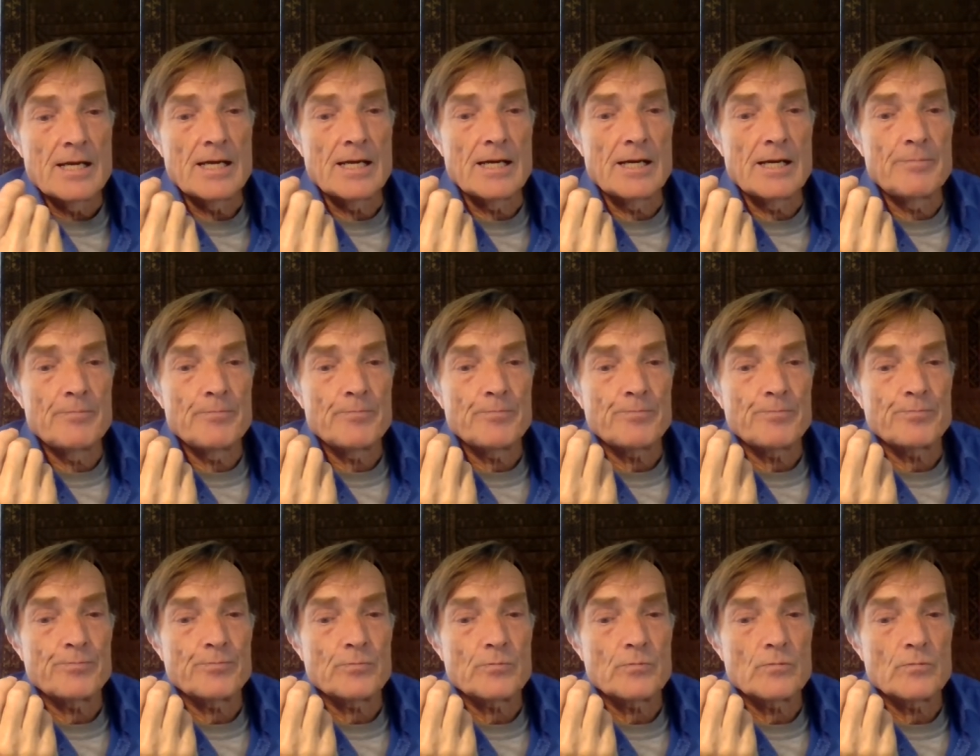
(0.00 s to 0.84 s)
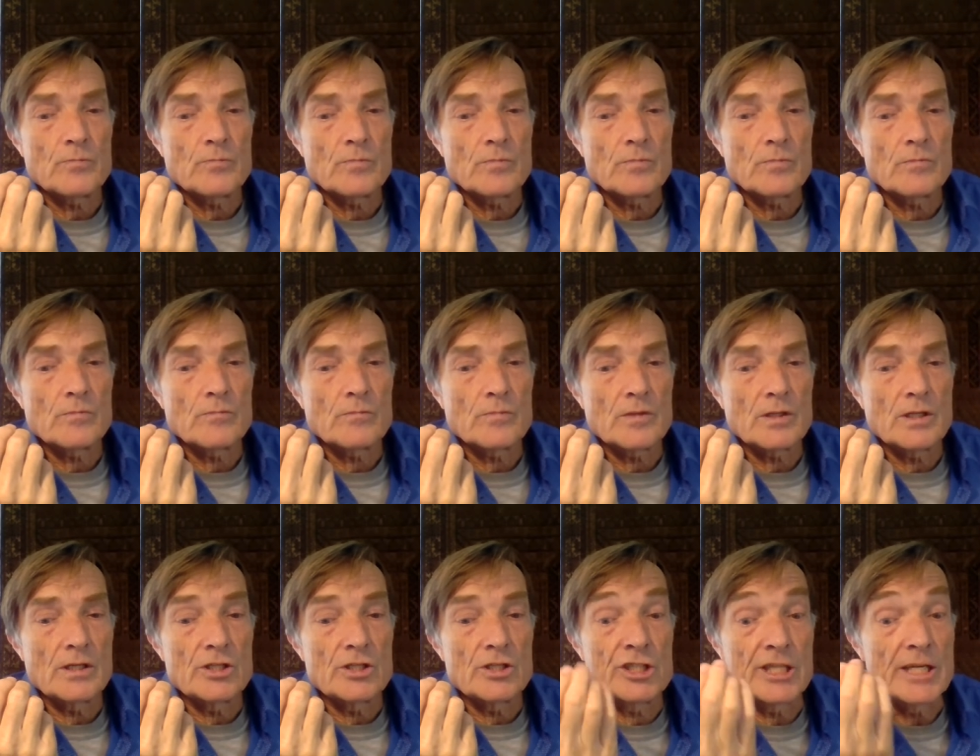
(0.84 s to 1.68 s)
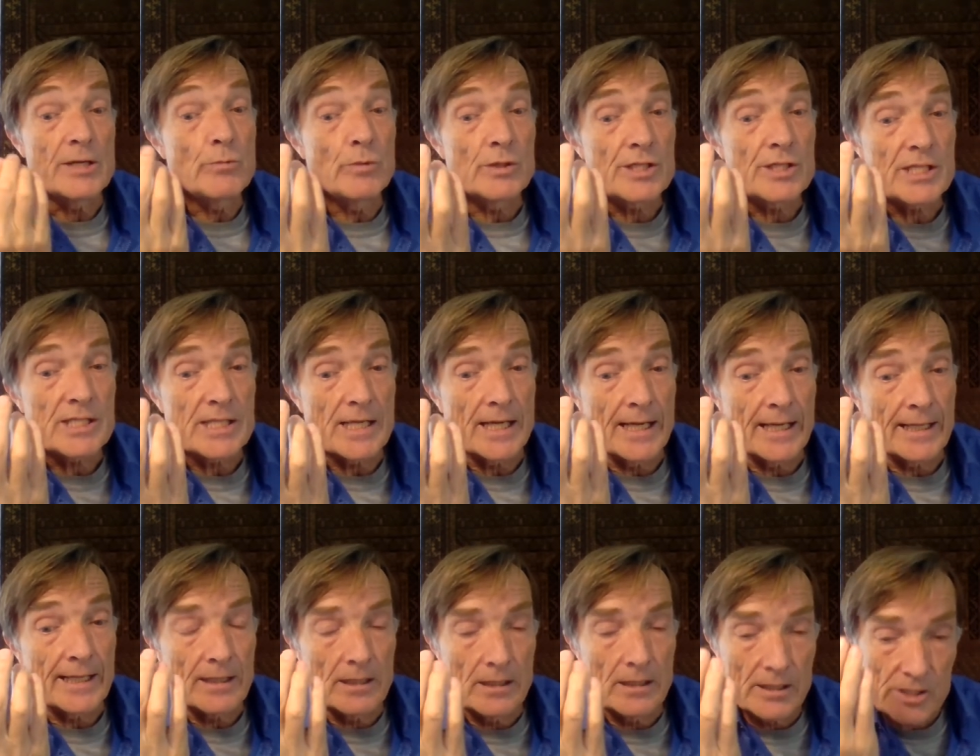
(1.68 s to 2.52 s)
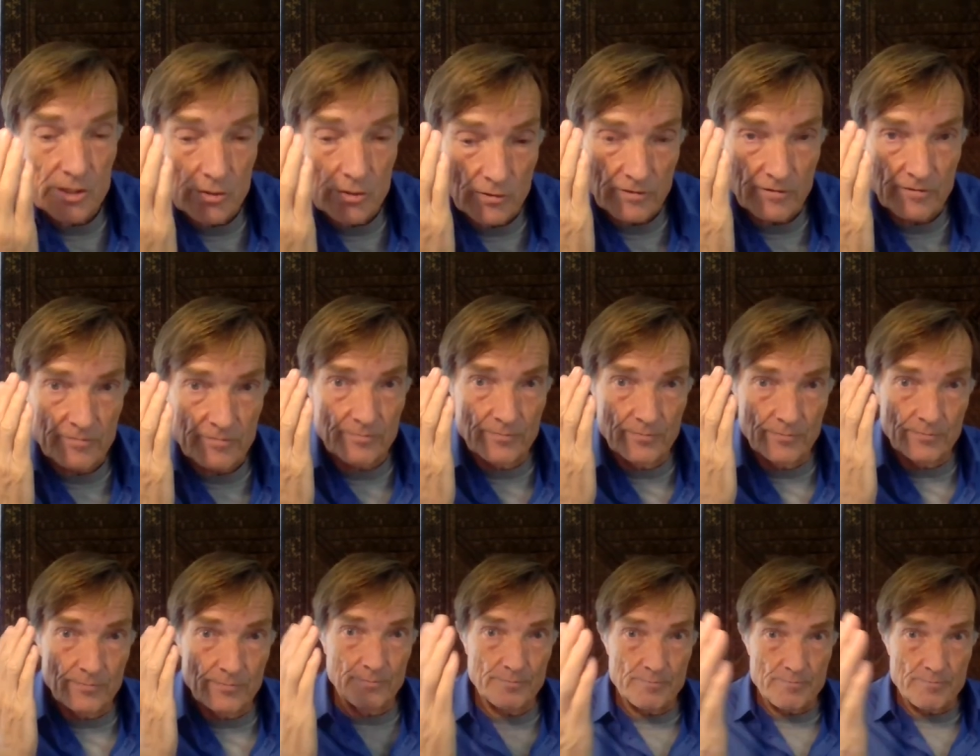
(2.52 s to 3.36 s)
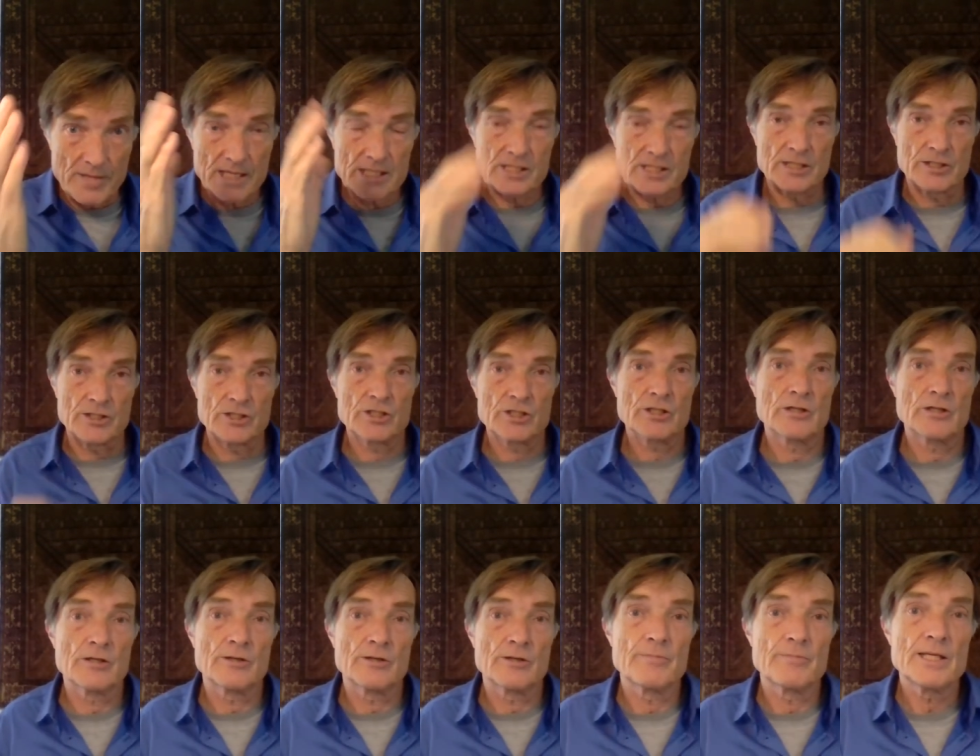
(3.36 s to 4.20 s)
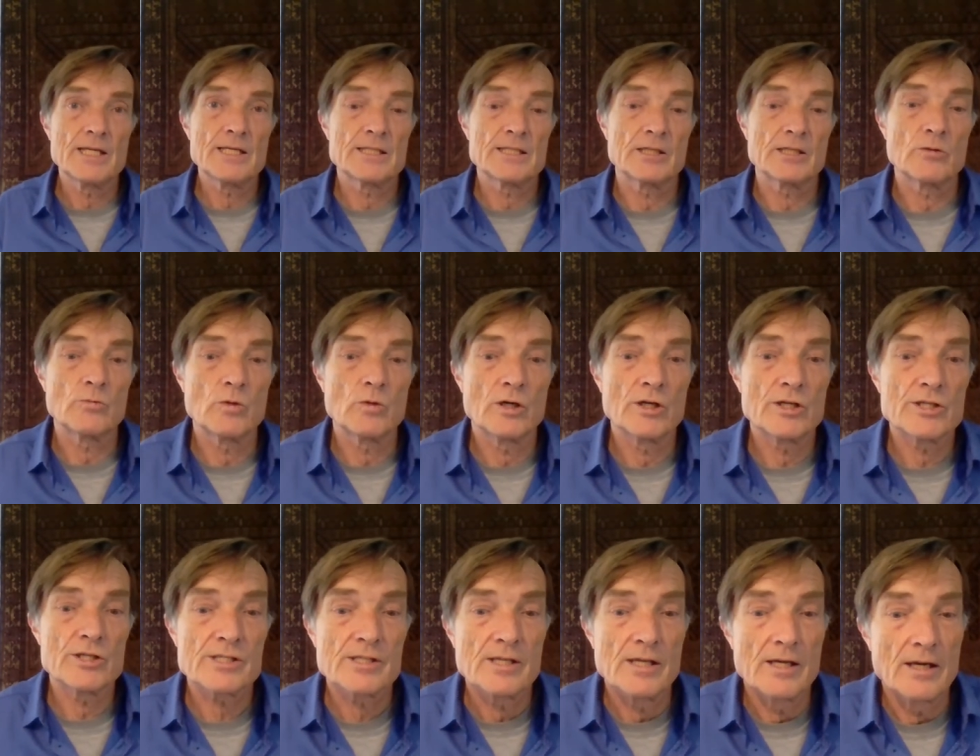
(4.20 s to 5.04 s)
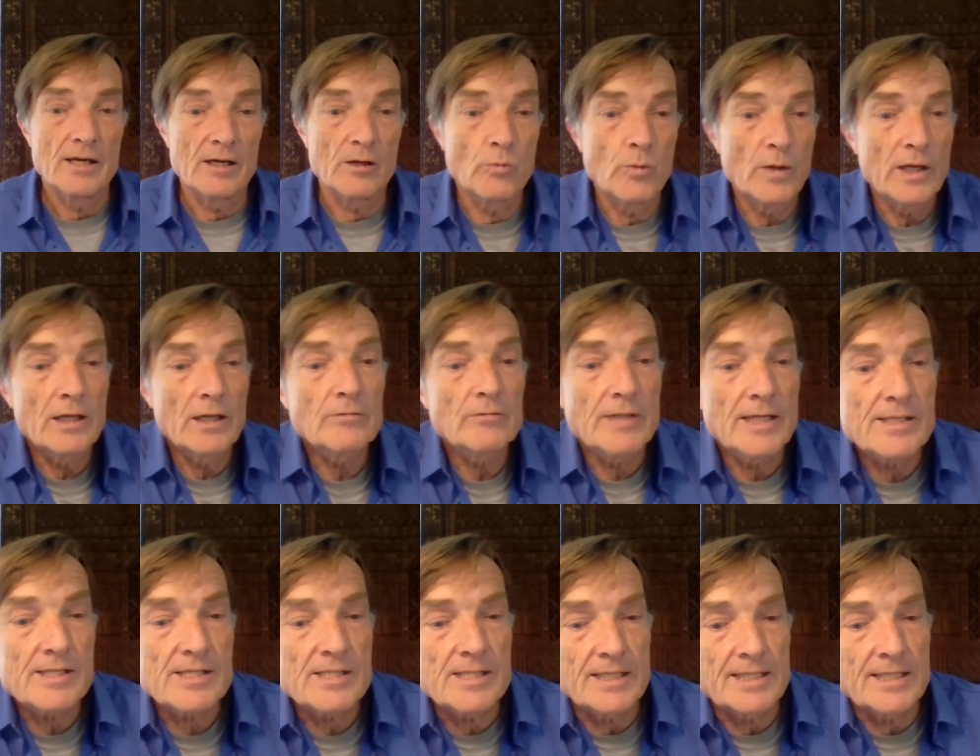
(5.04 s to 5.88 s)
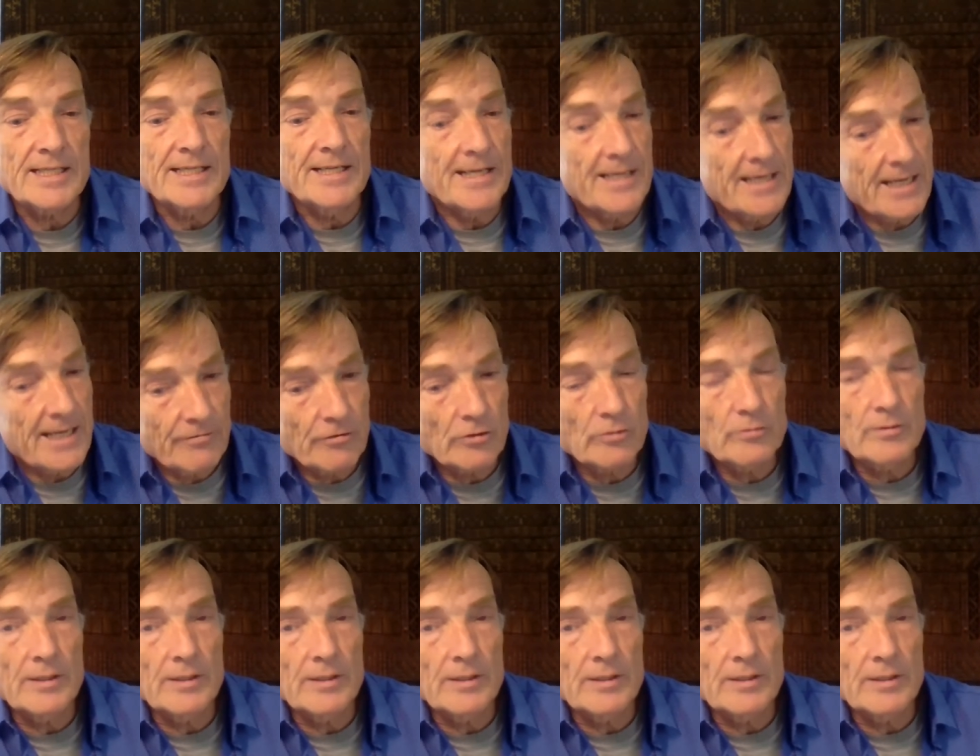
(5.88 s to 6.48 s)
Um, she was saying, her sort of message on media was, a well-run city never